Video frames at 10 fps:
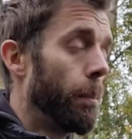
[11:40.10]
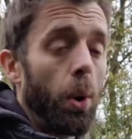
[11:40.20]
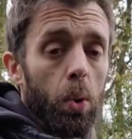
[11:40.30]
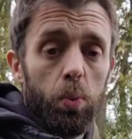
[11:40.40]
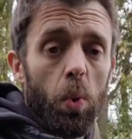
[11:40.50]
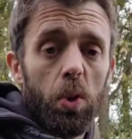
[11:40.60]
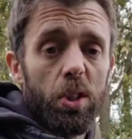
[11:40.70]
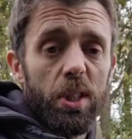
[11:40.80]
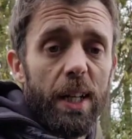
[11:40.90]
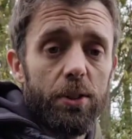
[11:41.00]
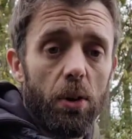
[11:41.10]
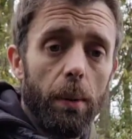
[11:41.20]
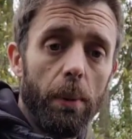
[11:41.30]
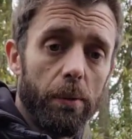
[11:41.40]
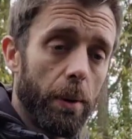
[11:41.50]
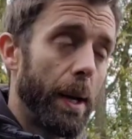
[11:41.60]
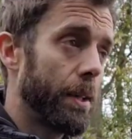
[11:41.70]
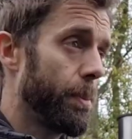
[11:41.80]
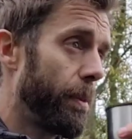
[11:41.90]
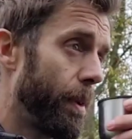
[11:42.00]
boils water, so that's all I'm bothered
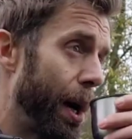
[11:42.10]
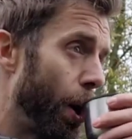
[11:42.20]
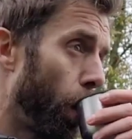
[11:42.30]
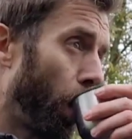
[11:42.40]
about, to be fair.